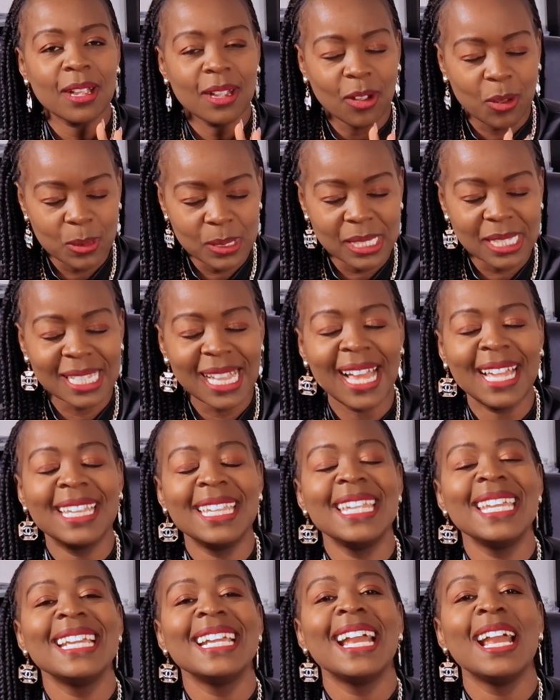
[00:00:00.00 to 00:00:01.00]

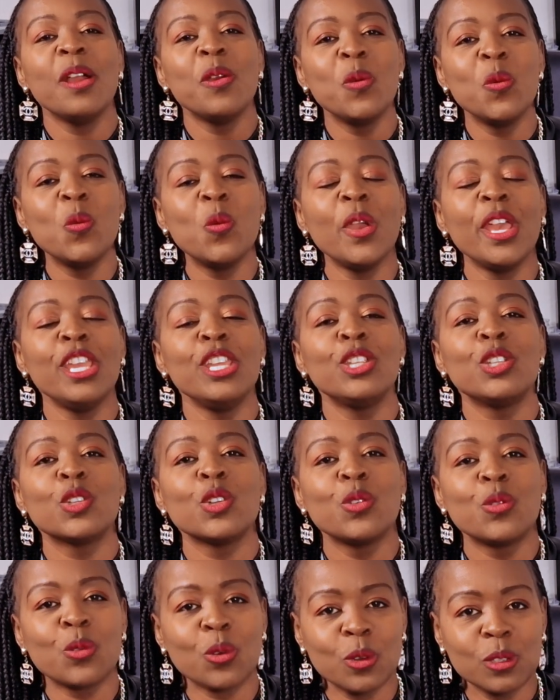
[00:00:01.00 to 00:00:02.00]
concerning weight
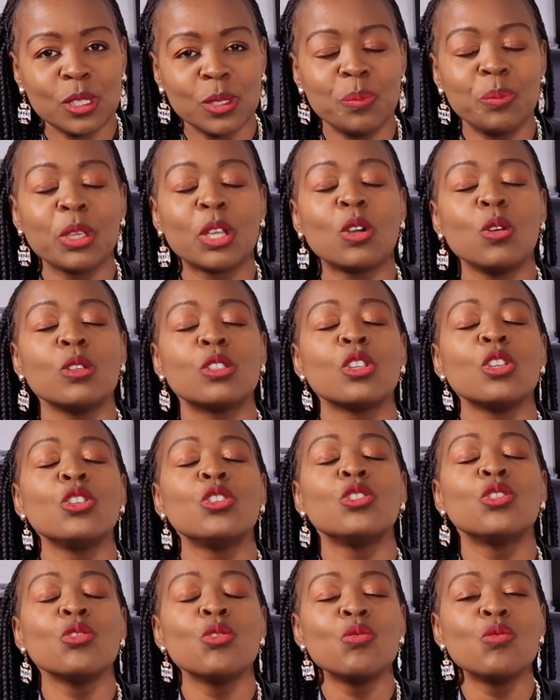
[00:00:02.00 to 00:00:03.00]
loss, because
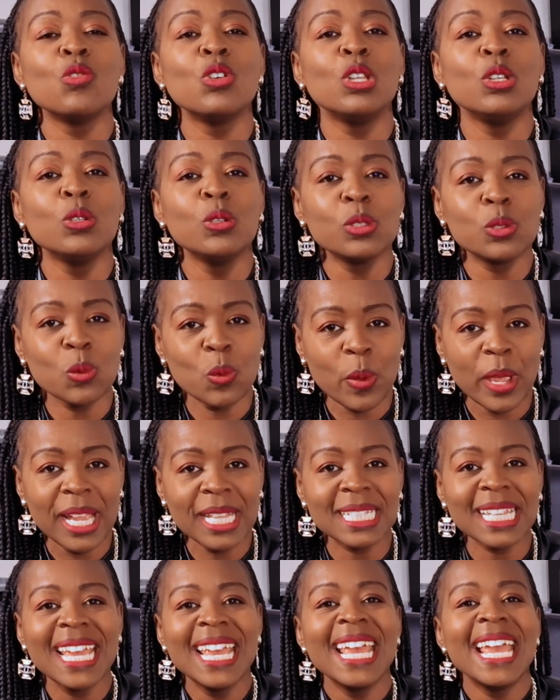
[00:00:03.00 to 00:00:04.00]
you will lose
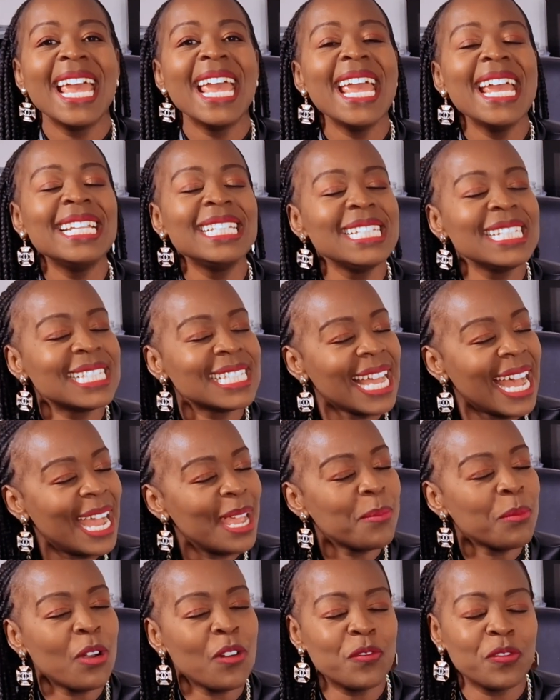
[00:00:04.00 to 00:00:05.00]
weight any
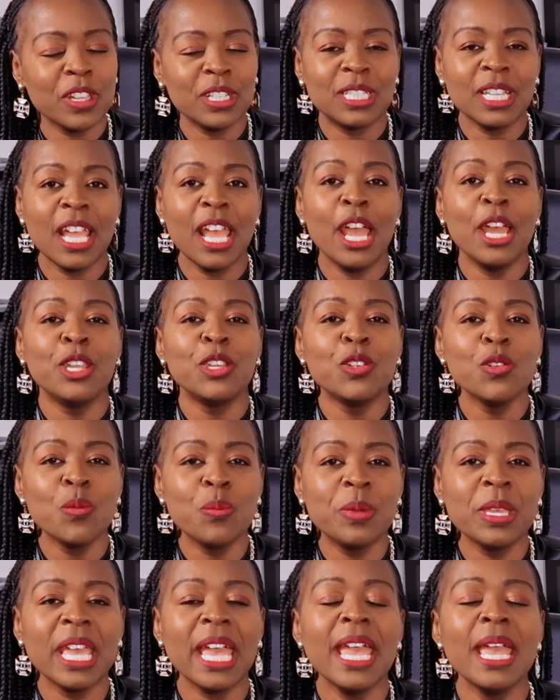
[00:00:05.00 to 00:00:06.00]
time of the day and you'll
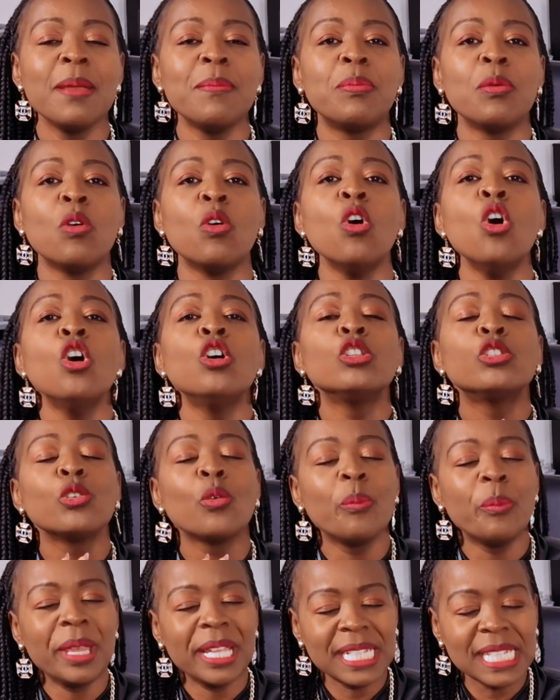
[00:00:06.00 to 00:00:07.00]
be able to
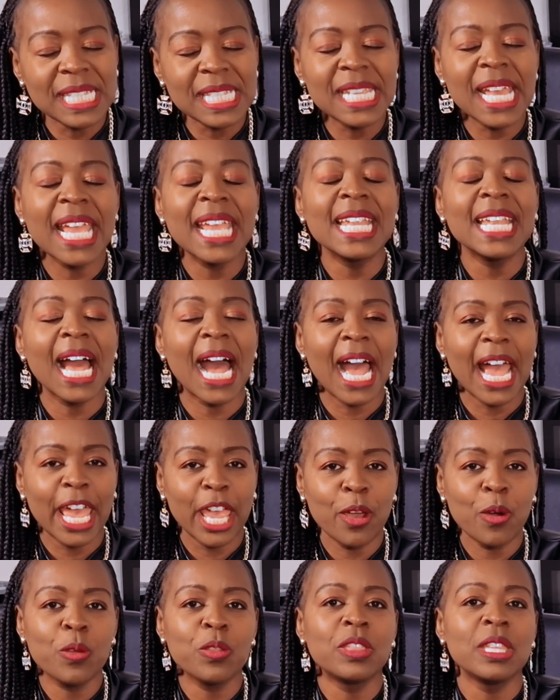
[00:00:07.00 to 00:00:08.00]
maintain a
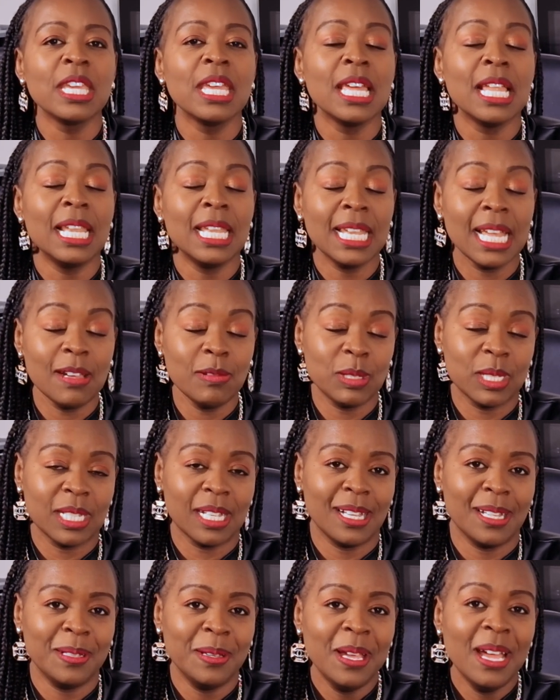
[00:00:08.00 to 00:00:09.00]
healthy
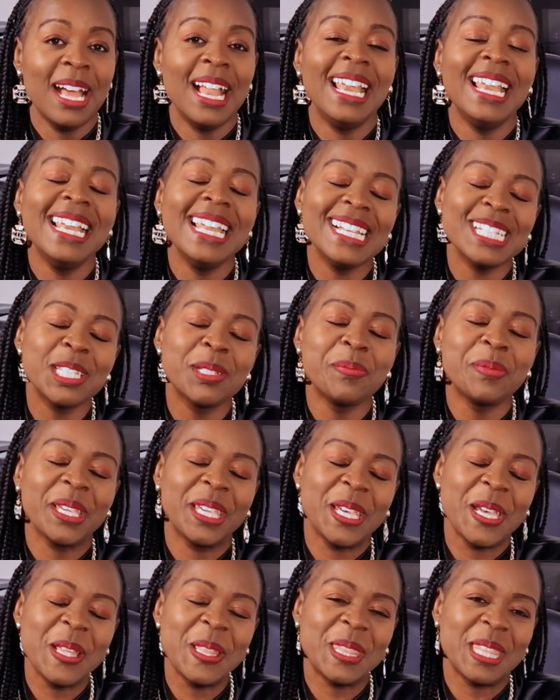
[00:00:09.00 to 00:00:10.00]
lifestyle. Let's
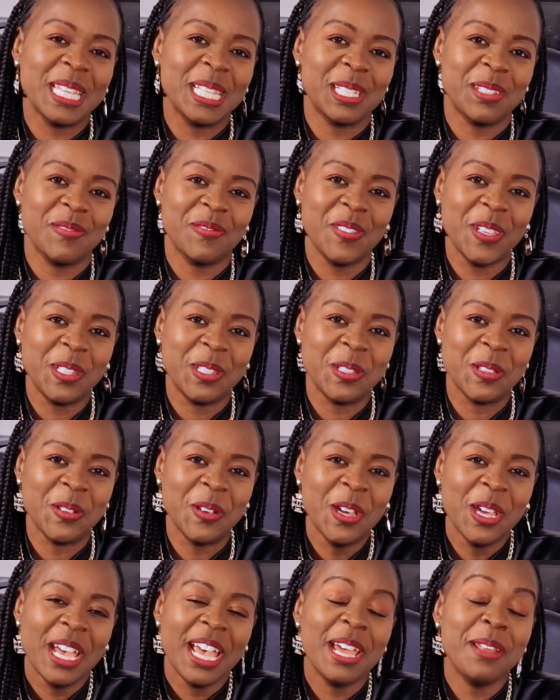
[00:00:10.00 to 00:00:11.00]
begin this video.
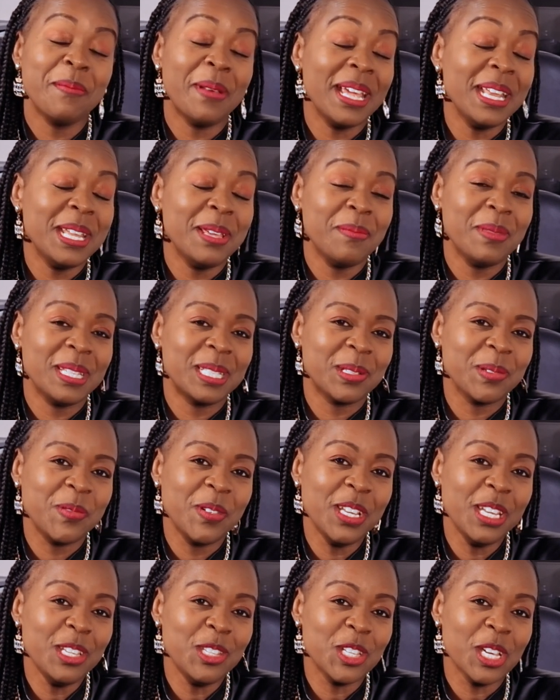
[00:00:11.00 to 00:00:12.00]
And my name is
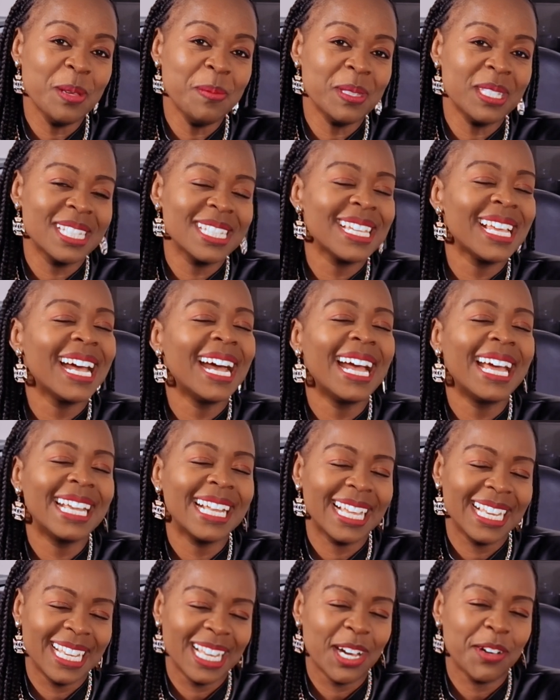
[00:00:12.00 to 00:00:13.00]
Winnie James, and
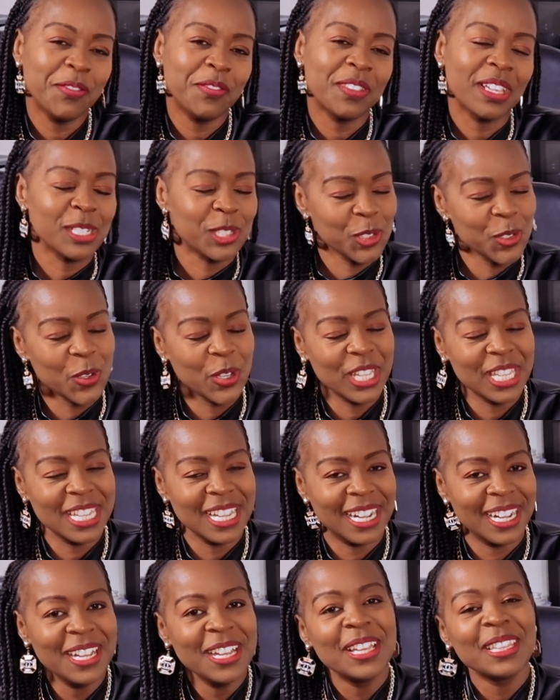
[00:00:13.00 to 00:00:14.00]
I love that you're
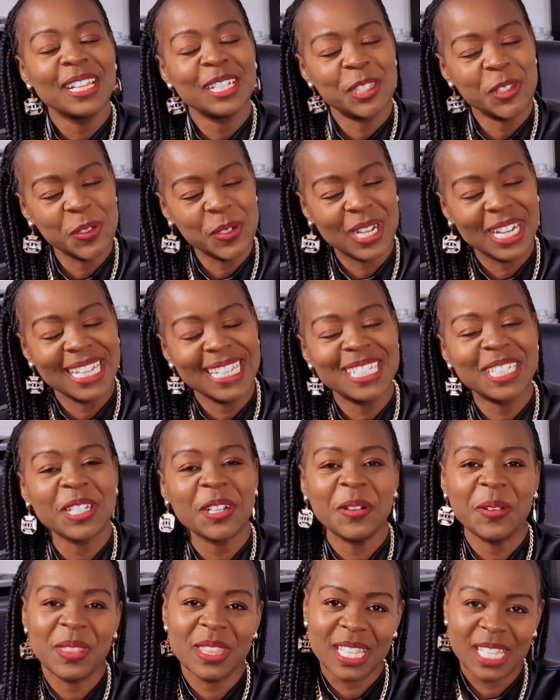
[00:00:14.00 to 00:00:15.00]
here, that you clicked
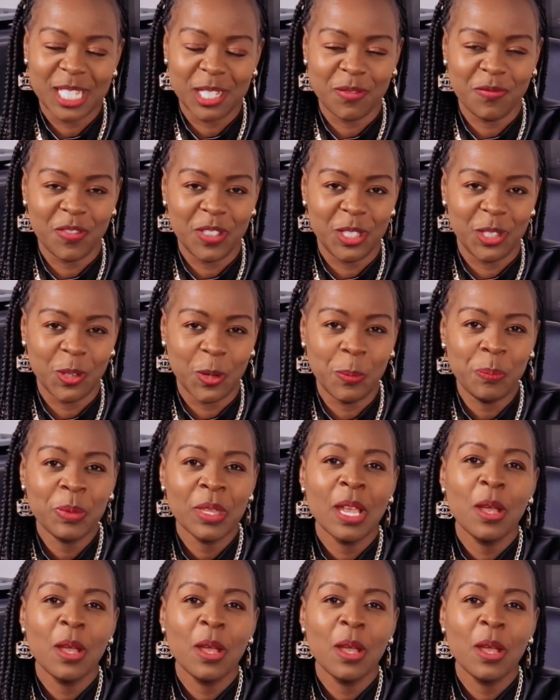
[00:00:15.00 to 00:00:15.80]
on this video.